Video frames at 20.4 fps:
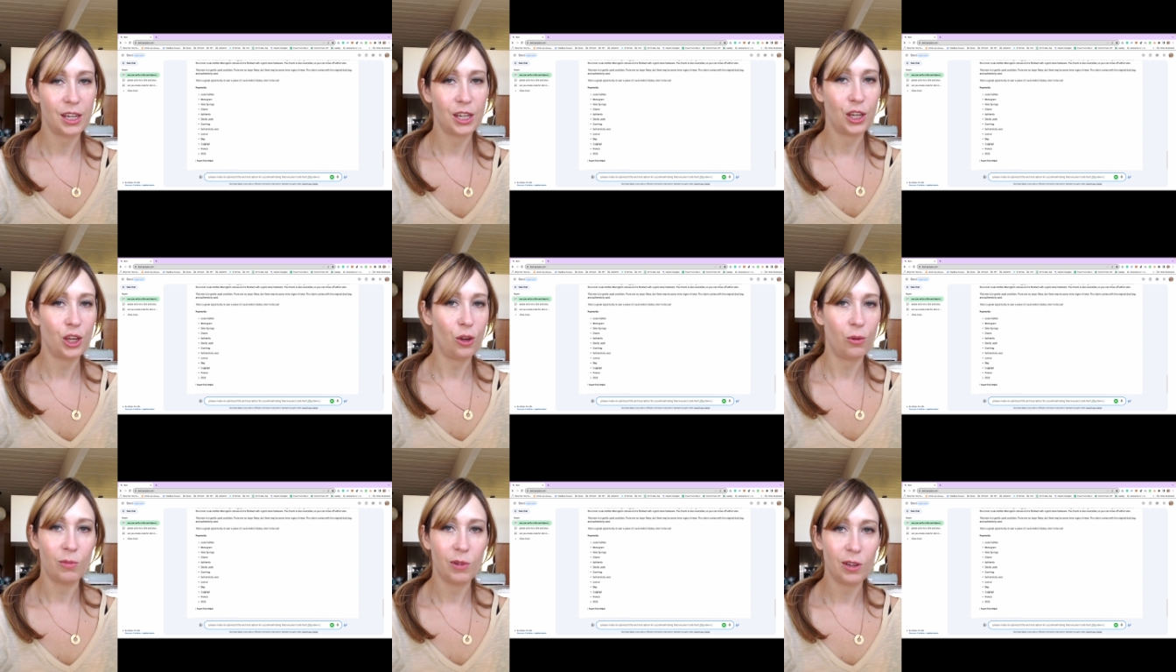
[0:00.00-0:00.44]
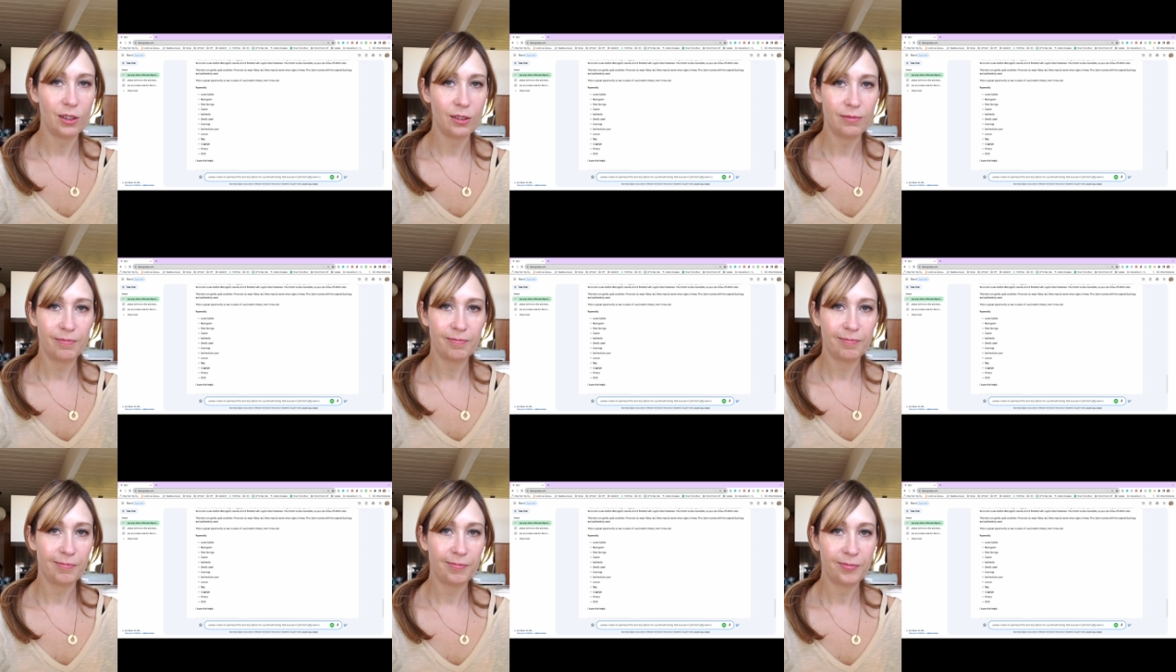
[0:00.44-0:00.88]
a
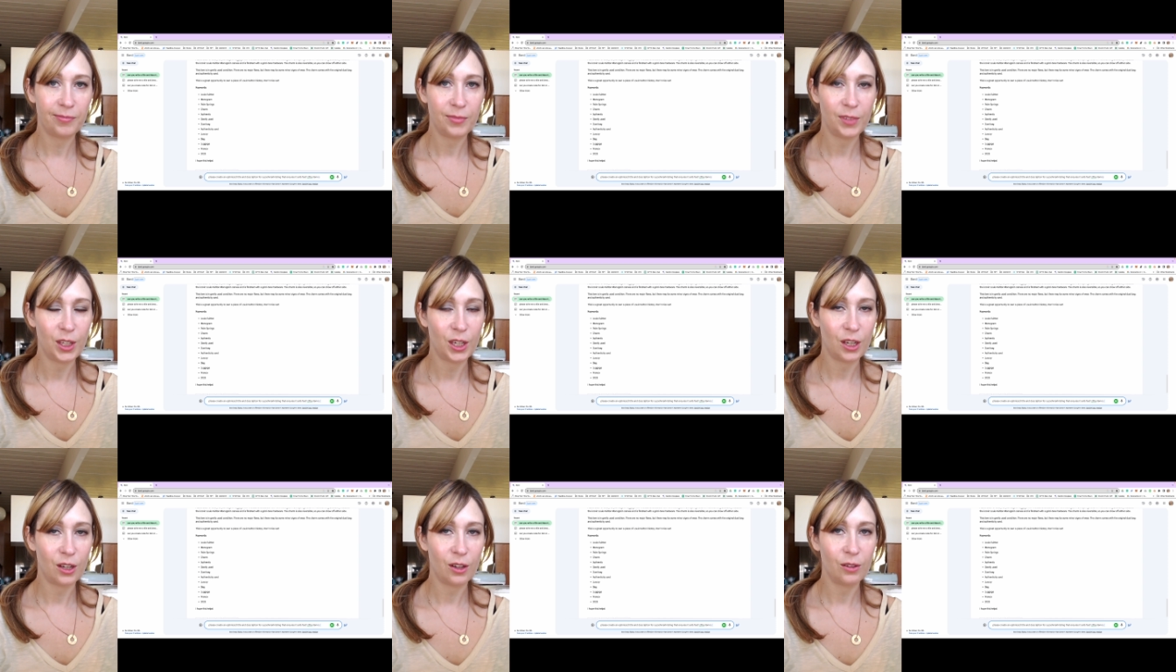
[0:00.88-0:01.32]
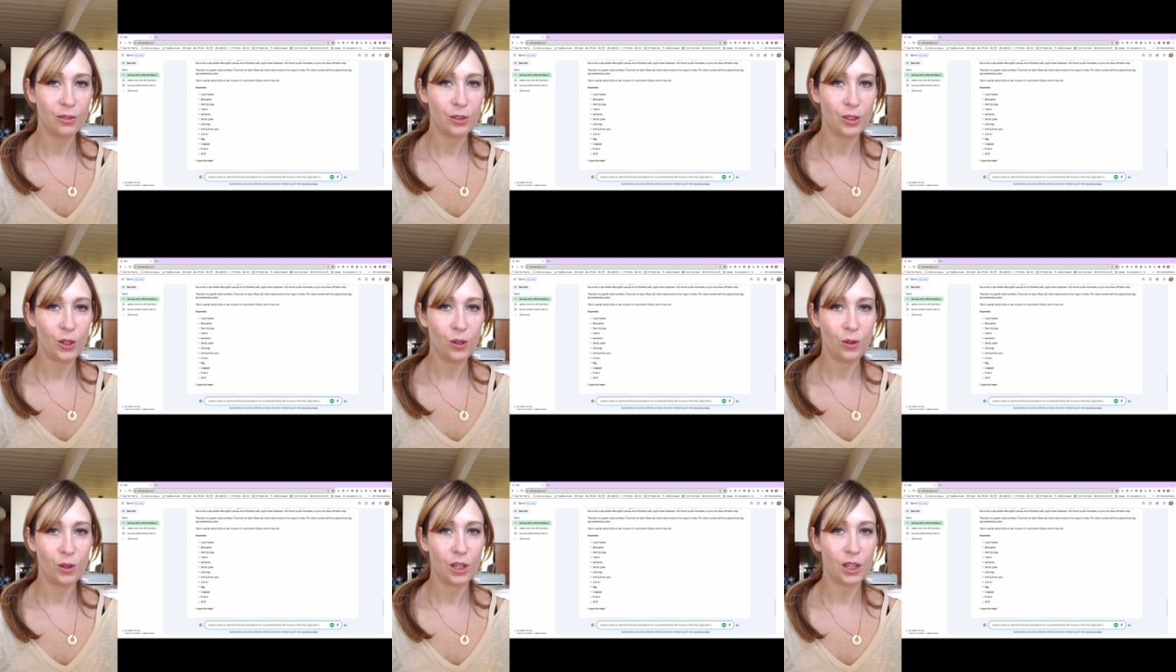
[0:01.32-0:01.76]
human, you know?
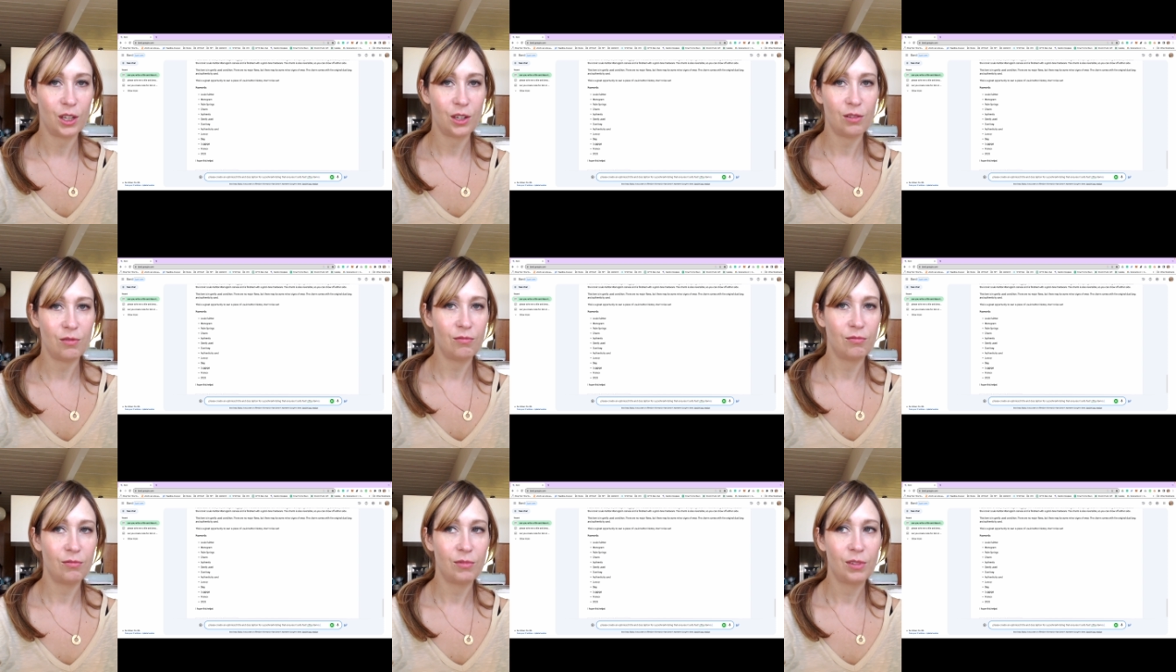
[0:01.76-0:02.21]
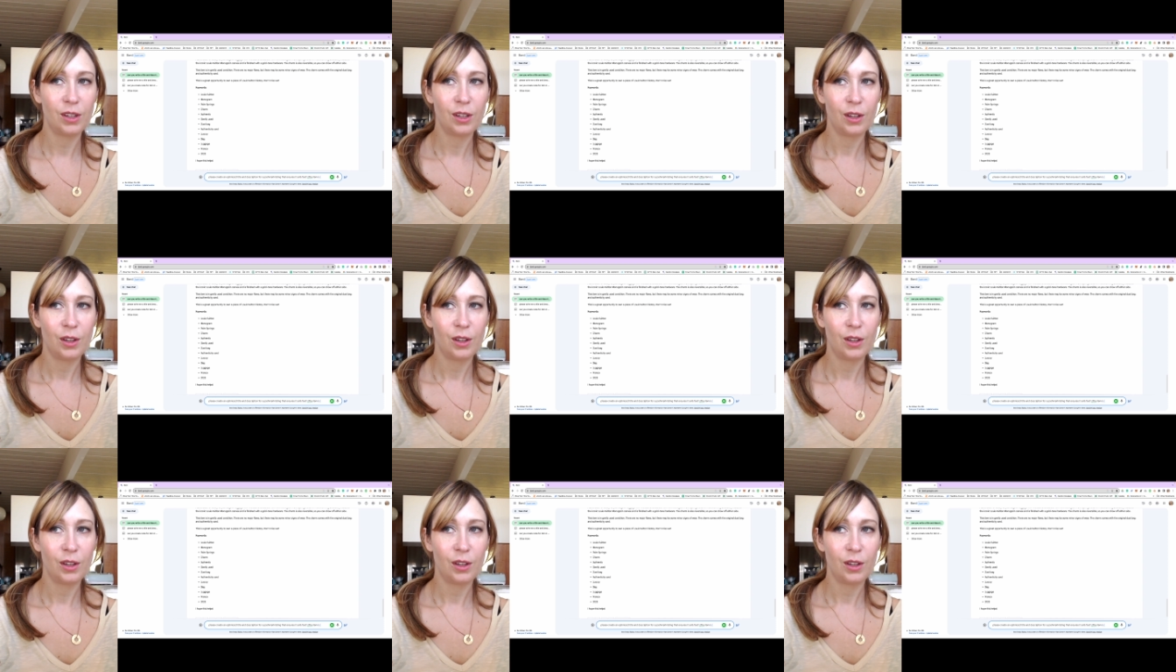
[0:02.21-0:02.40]
You can